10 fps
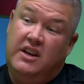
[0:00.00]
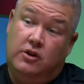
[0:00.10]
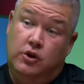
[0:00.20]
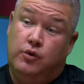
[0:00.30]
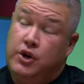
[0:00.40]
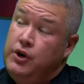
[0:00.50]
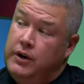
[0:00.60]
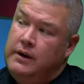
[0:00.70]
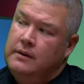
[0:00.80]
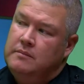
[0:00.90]
You
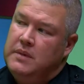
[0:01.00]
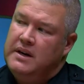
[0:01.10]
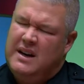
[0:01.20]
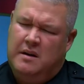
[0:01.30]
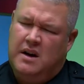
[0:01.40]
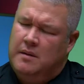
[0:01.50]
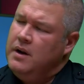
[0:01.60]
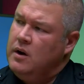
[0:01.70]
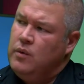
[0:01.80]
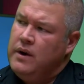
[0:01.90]
could, but I'm
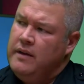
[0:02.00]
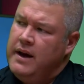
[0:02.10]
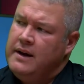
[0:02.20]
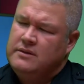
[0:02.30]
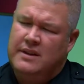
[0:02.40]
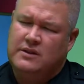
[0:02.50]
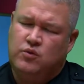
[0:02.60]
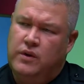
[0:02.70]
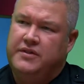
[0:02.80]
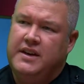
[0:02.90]
not aware of that. So that's
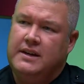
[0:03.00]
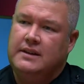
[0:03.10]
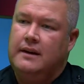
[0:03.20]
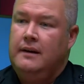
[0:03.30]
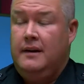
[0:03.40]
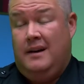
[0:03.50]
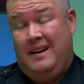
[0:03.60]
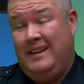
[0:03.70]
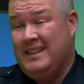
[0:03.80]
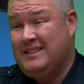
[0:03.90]
one thing
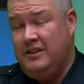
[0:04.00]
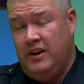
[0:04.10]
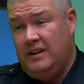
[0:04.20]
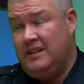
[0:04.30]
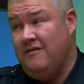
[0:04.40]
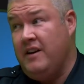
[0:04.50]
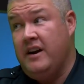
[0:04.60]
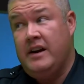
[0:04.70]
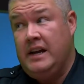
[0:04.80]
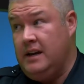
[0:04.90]
and that's done at the
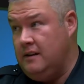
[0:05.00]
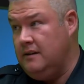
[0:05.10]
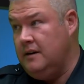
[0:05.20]
very end.